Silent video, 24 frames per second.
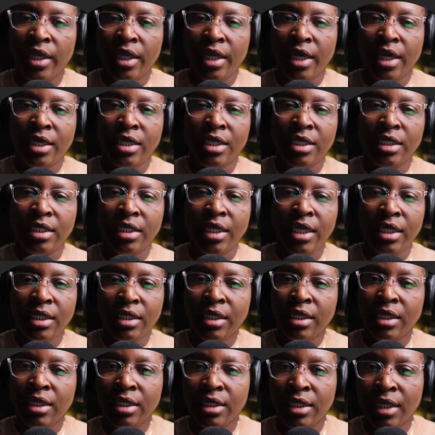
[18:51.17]
and the set
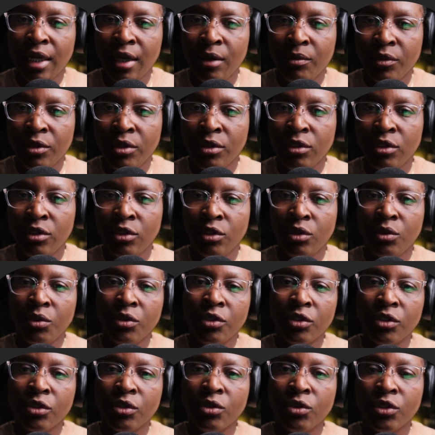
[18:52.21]
data type is
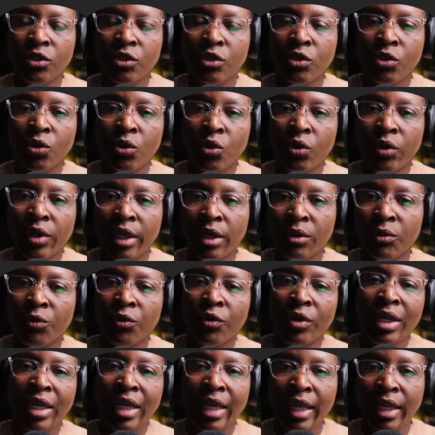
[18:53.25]
used to store
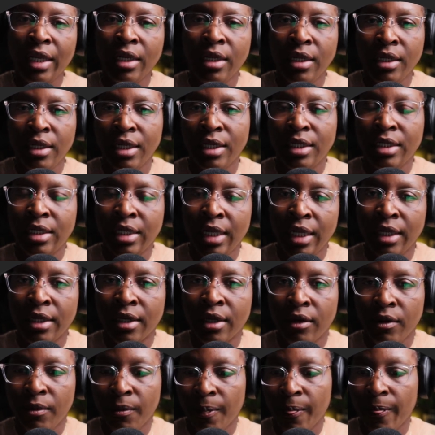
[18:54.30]
related
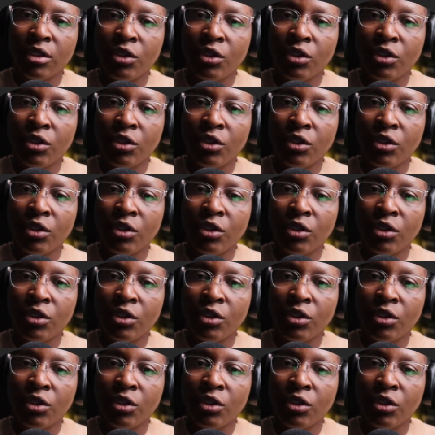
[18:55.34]
data.